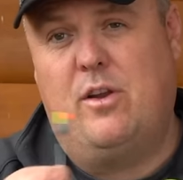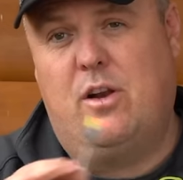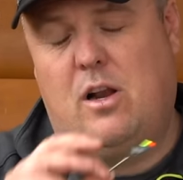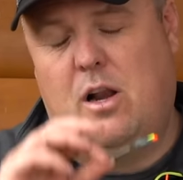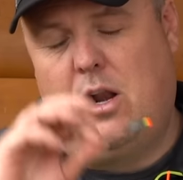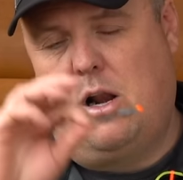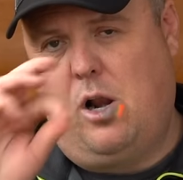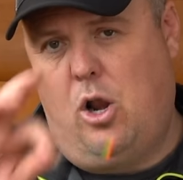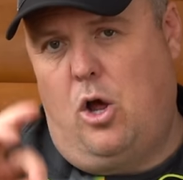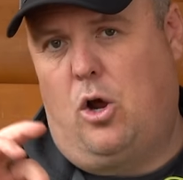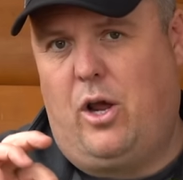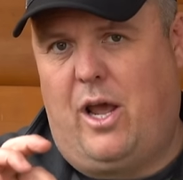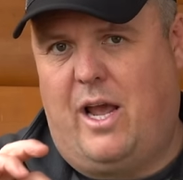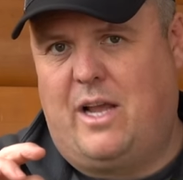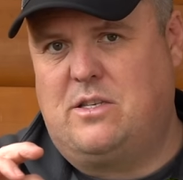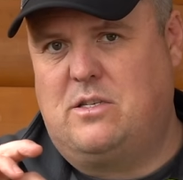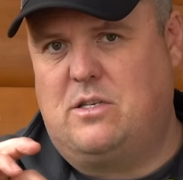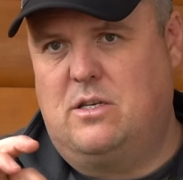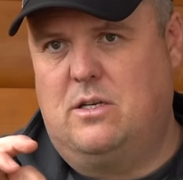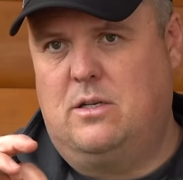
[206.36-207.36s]
than an
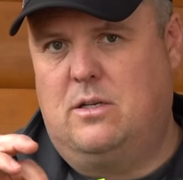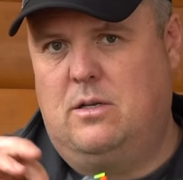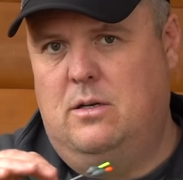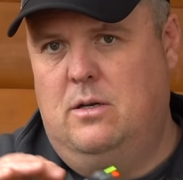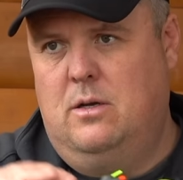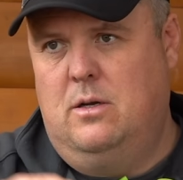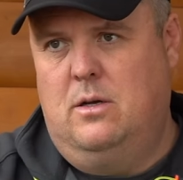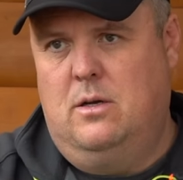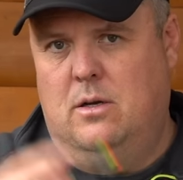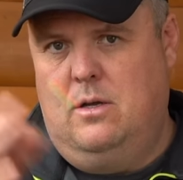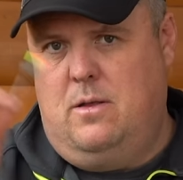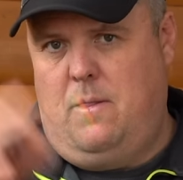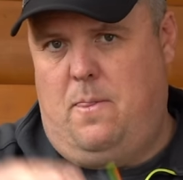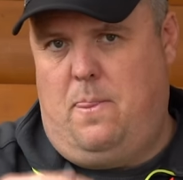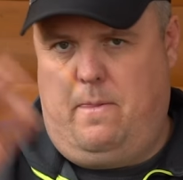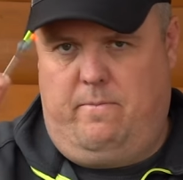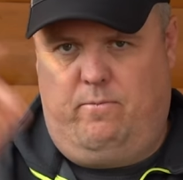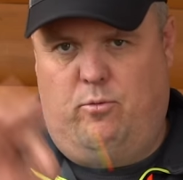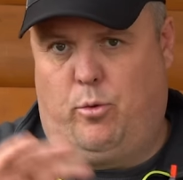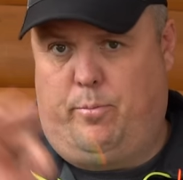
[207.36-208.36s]
elongated
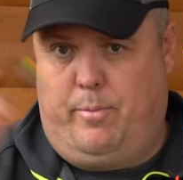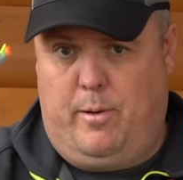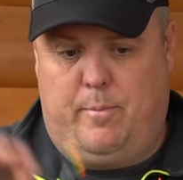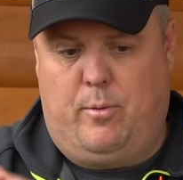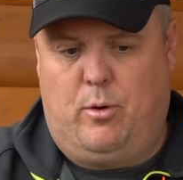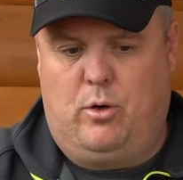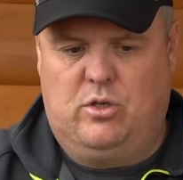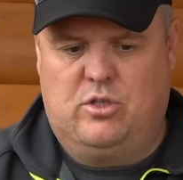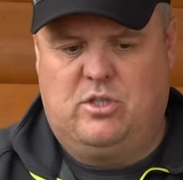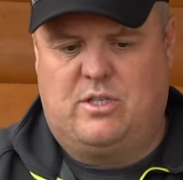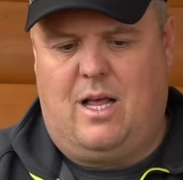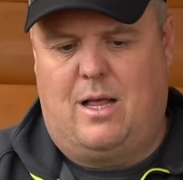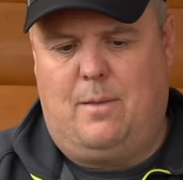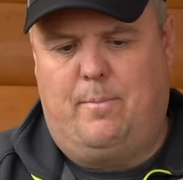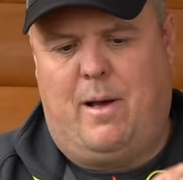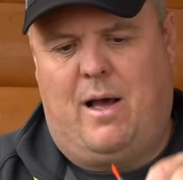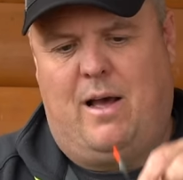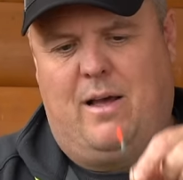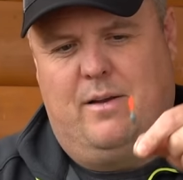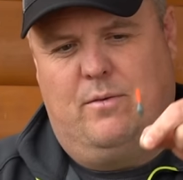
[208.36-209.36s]
rugby ball style
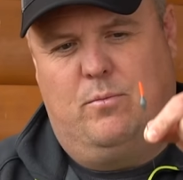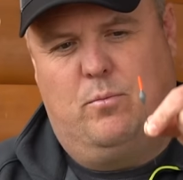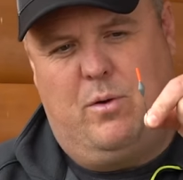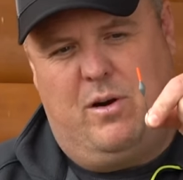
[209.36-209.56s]
pattern.